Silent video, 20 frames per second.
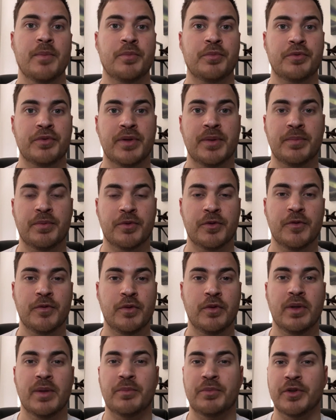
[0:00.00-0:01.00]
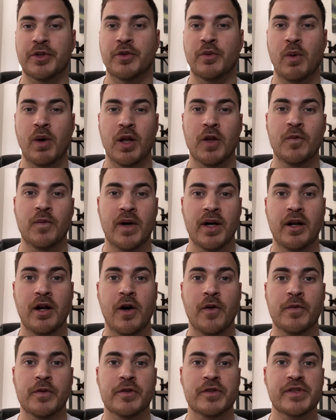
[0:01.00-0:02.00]
pre-approval and pre-qualified
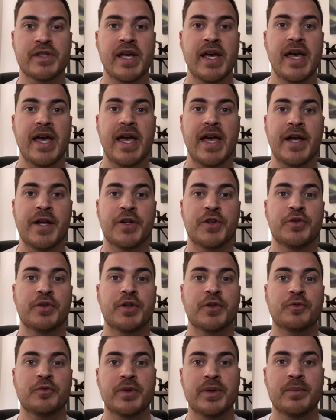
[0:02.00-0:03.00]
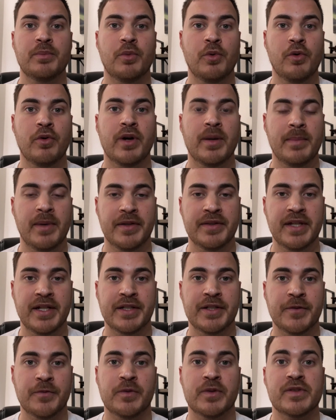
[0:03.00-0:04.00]
offers, and you can read more about
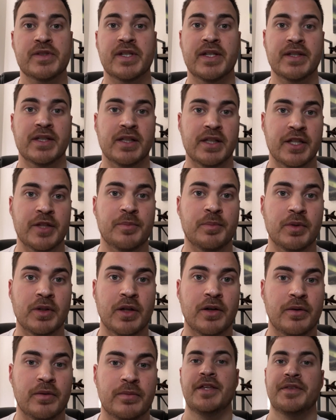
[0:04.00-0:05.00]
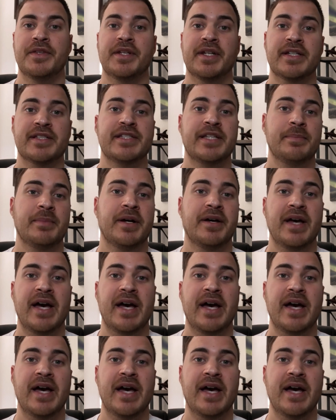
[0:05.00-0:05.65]
that difference in the link below. The next tip I